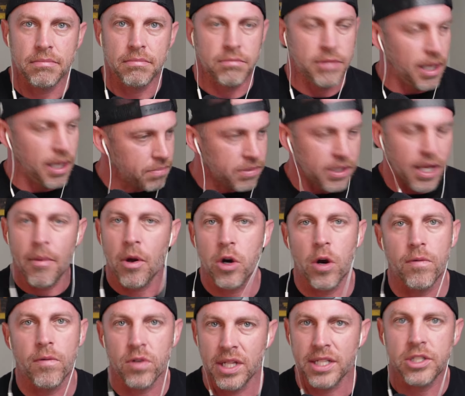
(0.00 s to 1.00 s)
Yep, come on
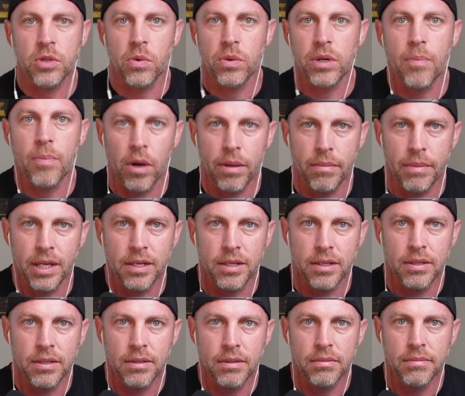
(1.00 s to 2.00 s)
over. Let's do an appointment.
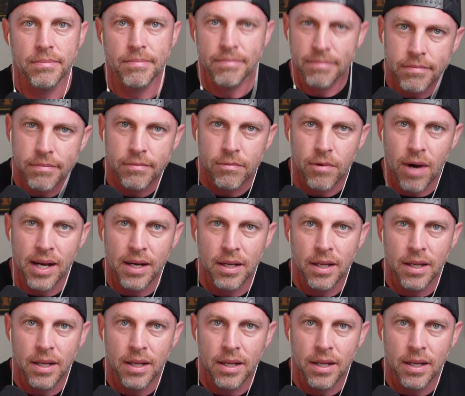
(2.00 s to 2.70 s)
Right?